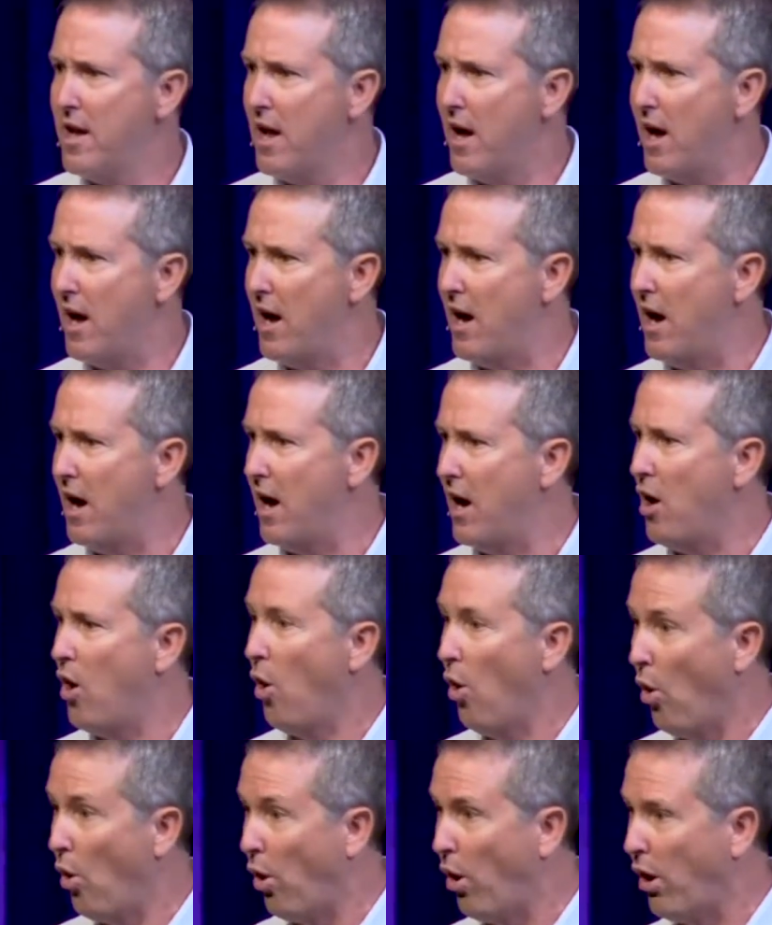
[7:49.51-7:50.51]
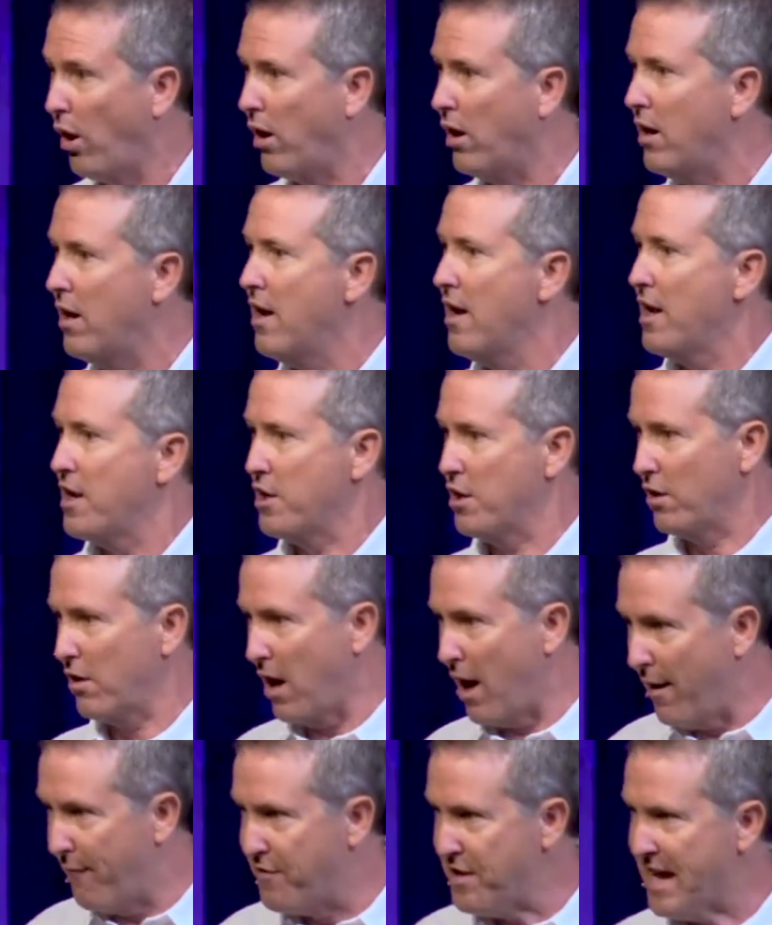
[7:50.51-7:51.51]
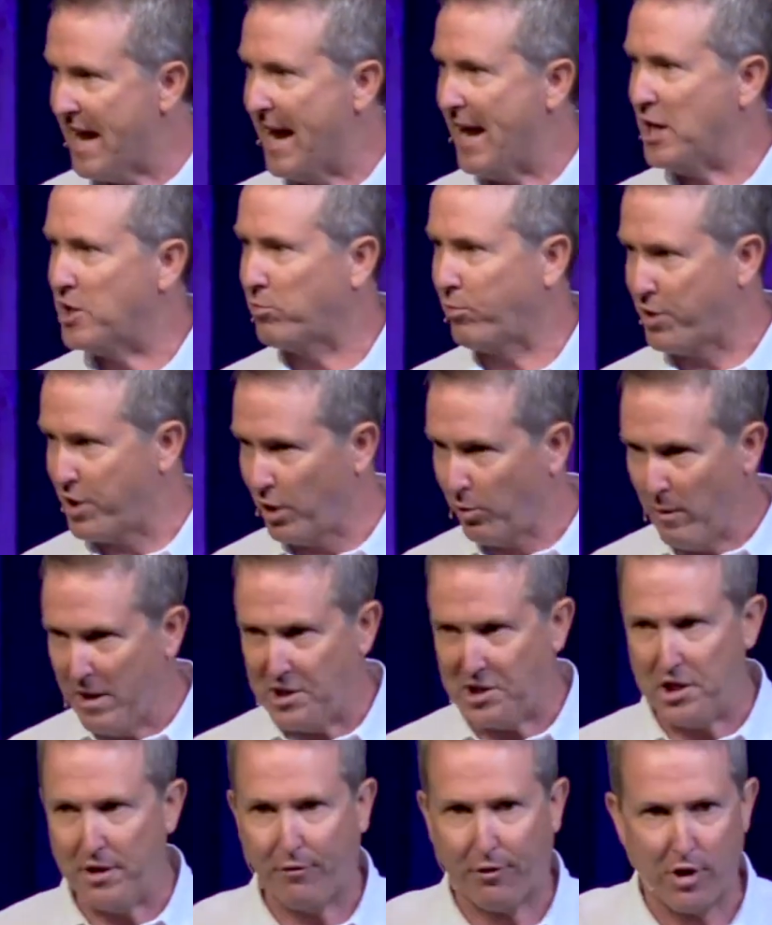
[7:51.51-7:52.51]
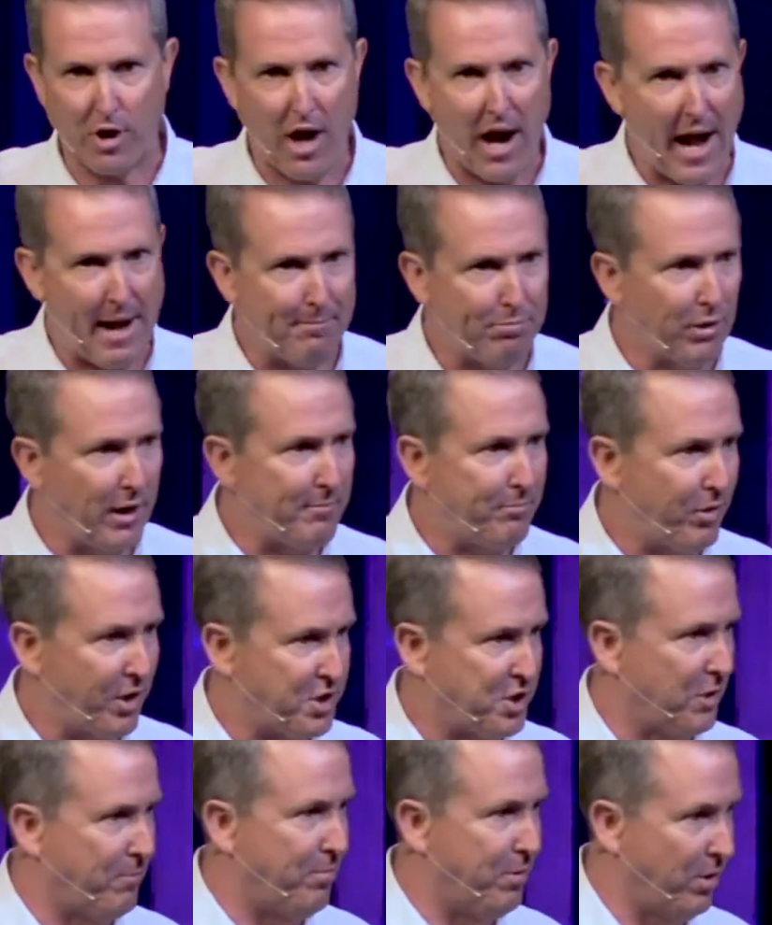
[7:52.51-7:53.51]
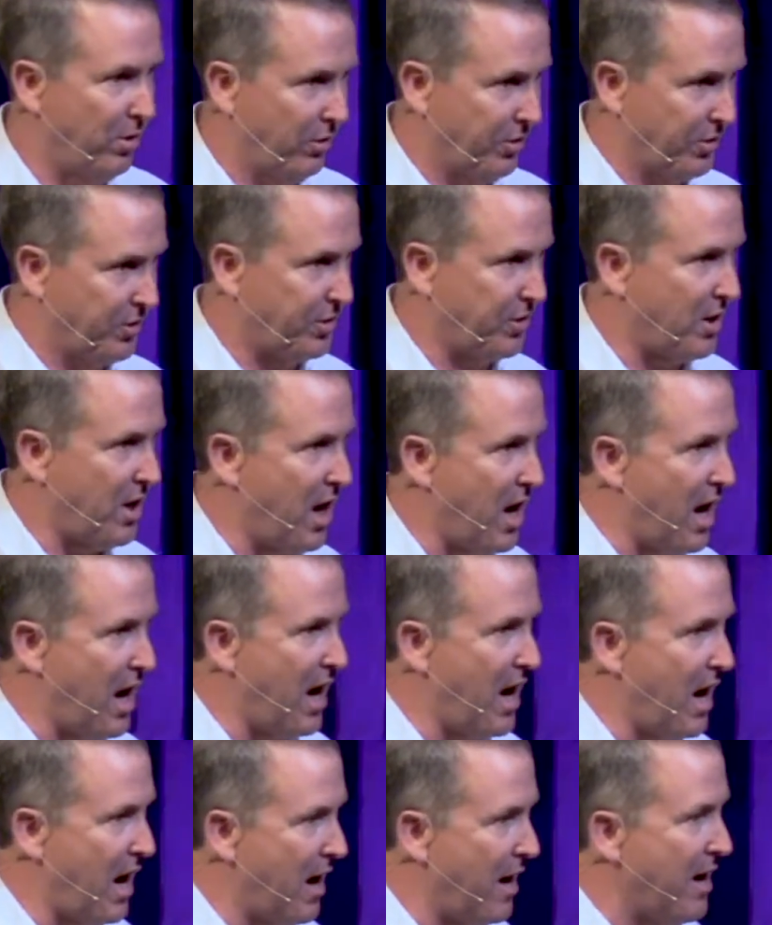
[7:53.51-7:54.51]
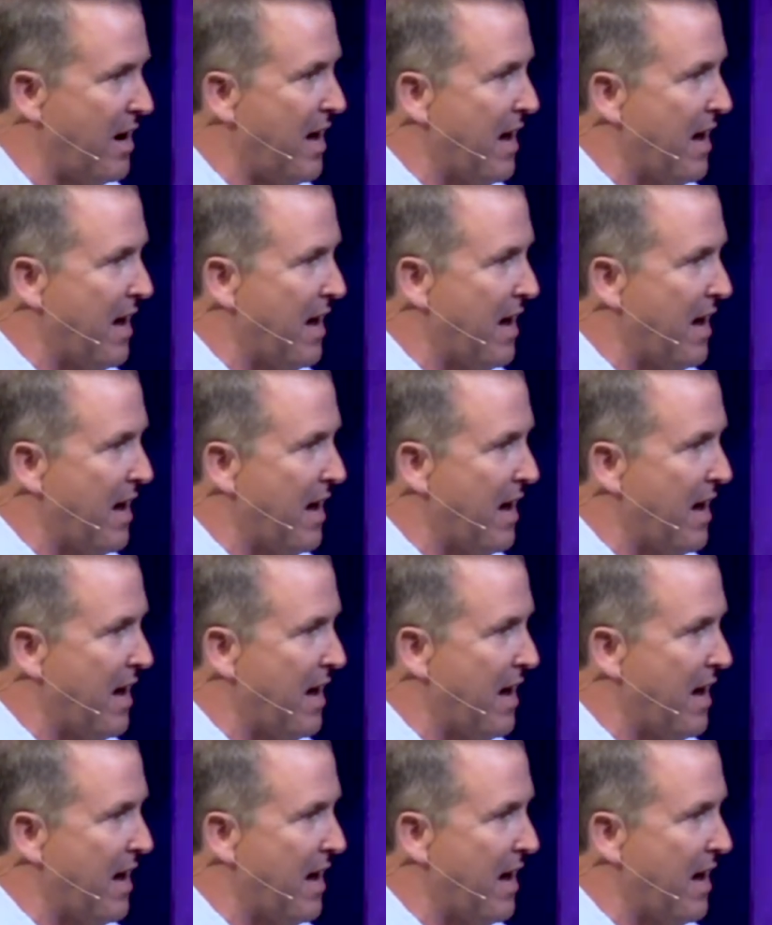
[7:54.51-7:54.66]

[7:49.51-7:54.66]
uh, or you're of the age where you're reaching for your high blood pressure pills. Uh,